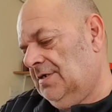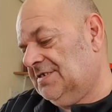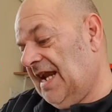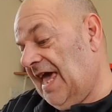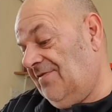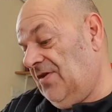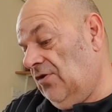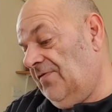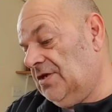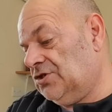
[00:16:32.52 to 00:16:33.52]
slaving
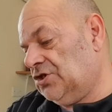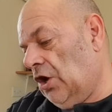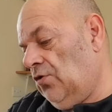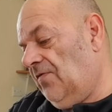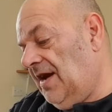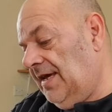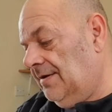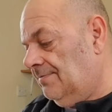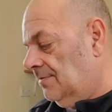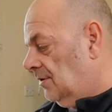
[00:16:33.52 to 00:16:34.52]
over the stove, isn't it?
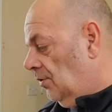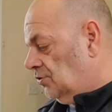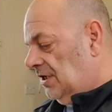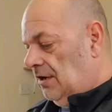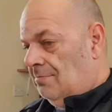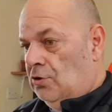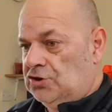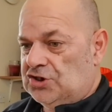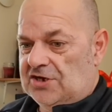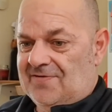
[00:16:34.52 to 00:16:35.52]
Nice little
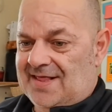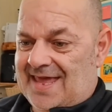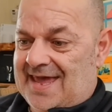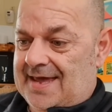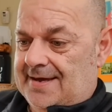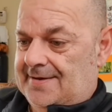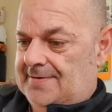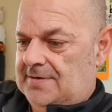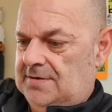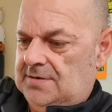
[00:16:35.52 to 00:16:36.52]
munch here and there.
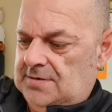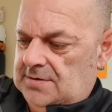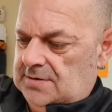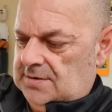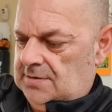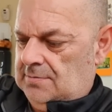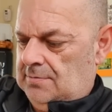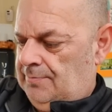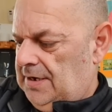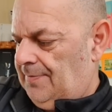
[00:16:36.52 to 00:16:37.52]
A
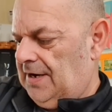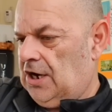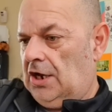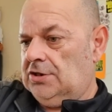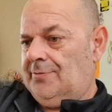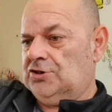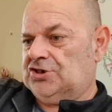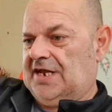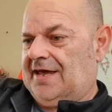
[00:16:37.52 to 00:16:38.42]
bit of condiments